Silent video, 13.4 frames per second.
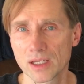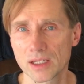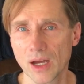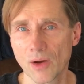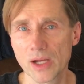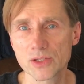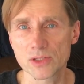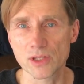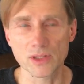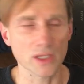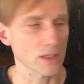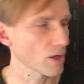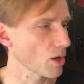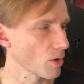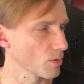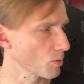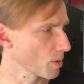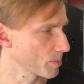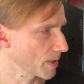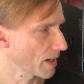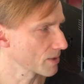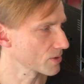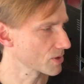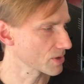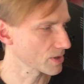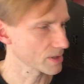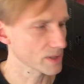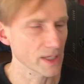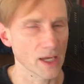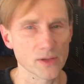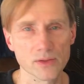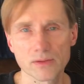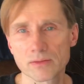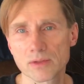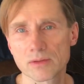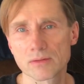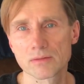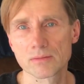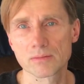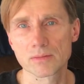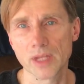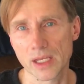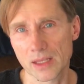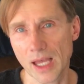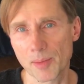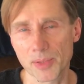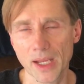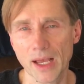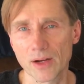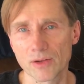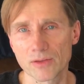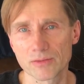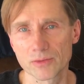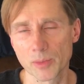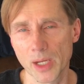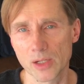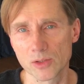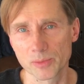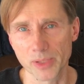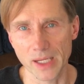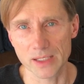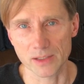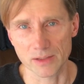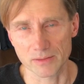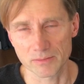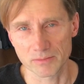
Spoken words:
Now I used to think, piano's just going to sound like that piano, no matter who plays it.